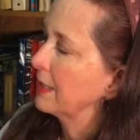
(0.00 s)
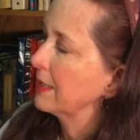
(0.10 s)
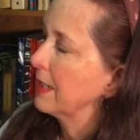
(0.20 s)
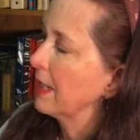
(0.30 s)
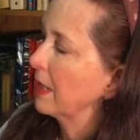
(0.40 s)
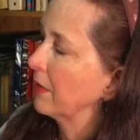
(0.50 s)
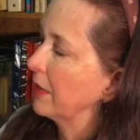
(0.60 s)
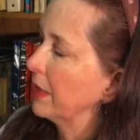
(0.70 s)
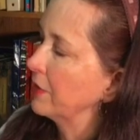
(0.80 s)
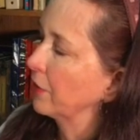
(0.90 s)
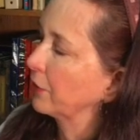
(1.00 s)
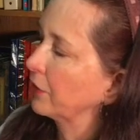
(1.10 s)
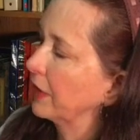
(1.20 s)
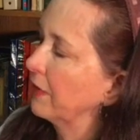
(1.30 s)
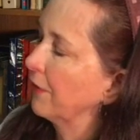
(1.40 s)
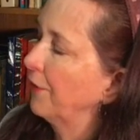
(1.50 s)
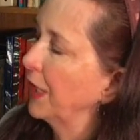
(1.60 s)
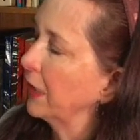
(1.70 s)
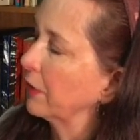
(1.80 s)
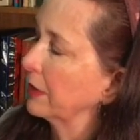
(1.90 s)
down and you'll see the
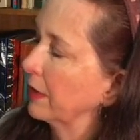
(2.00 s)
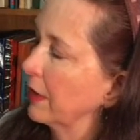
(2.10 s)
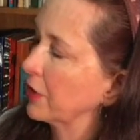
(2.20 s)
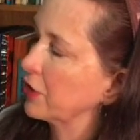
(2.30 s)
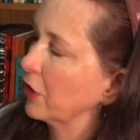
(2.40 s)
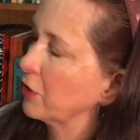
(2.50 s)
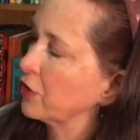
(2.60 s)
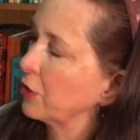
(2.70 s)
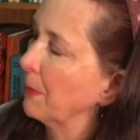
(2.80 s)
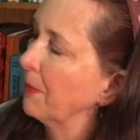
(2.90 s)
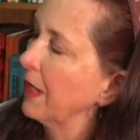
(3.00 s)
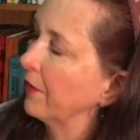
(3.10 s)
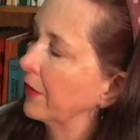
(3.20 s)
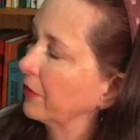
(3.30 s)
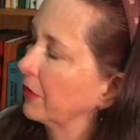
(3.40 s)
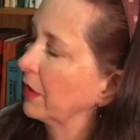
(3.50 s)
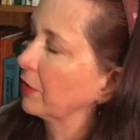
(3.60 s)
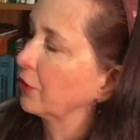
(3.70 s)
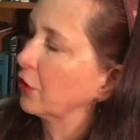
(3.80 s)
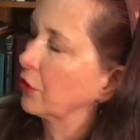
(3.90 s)
fingering that I showed you. This little
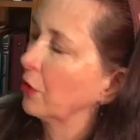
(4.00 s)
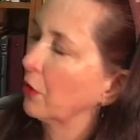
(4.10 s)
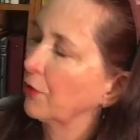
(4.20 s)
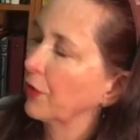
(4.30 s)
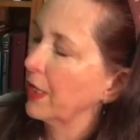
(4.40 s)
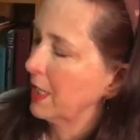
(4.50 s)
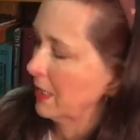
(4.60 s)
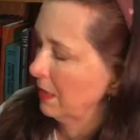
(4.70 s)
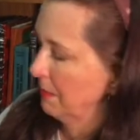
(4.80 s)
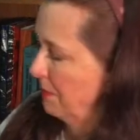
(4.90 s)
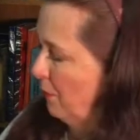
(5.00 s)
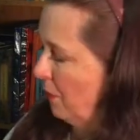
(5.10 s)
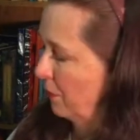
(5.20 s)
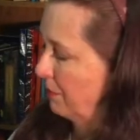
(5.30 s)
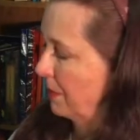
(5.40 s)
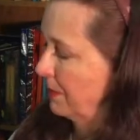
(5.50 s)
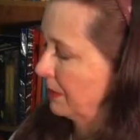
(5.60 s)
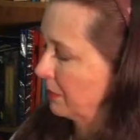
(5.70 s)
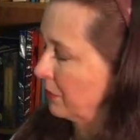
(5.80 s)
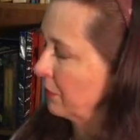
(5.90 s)
circle over here, let me point with my
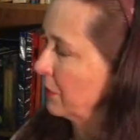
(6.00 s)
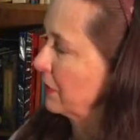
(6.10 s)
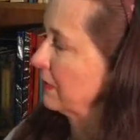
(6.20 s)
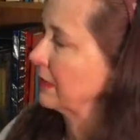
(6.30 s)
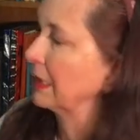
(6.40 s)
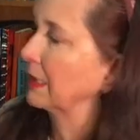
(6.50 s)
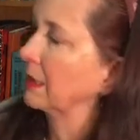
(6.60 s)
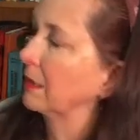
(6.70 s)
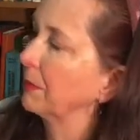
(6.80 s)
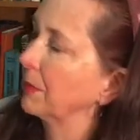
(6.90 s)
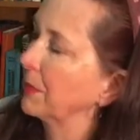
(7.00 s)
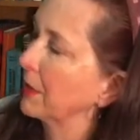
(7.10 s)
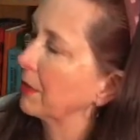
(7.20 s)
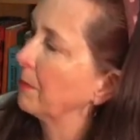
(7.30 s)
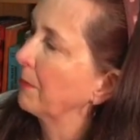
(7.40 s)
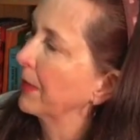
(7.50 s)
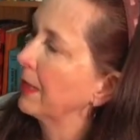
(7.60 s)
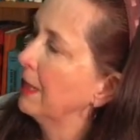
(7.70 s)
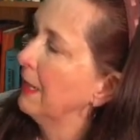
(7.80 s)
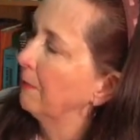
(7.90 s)
pencil so you can see it a little bit better.
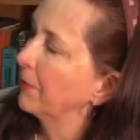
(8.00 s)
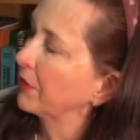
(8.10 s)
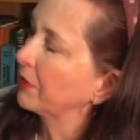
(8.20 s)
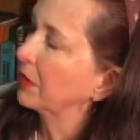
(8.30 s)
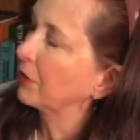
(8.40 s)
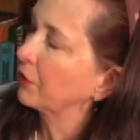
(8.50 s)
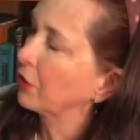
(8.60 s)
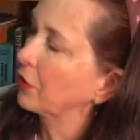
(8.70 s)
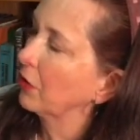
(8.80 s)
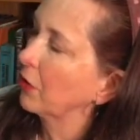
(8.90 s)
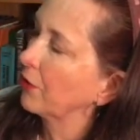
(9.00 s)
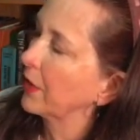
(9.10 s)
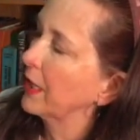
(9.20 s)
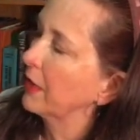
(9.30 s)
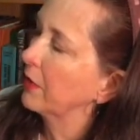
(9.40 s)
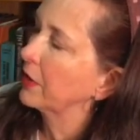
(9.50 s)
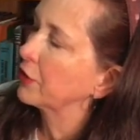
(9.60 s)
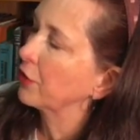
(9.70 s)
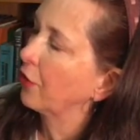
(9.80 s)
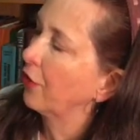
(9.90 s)
This little circle over here is your
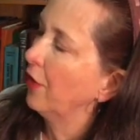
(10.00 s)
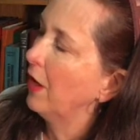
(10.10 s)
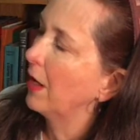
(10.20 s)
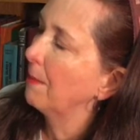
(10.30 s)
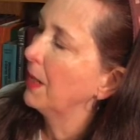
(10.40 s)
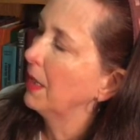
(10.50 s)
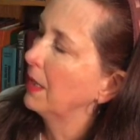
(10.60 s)
thumb,